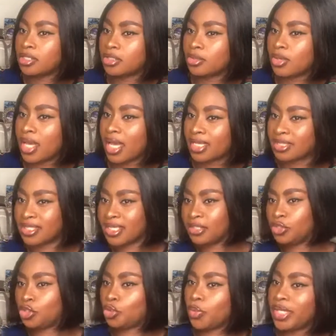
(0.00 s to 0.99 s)
to
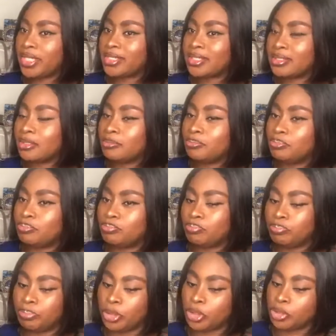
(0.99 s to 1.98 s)
accentuate the
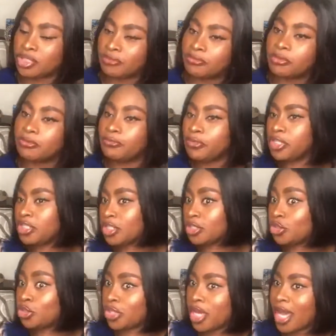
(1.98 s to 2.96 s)
beautiful
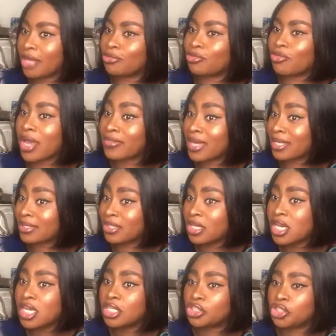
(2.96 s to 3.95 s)
features she had. Rather,
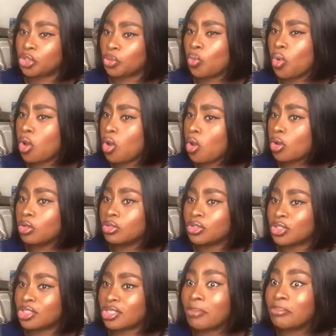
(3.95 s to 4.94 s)
she wore
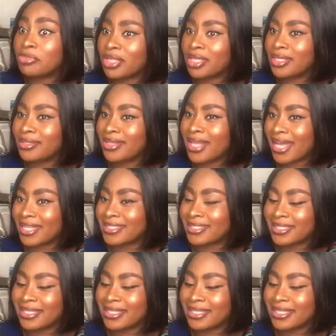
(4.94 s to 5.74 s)
something that,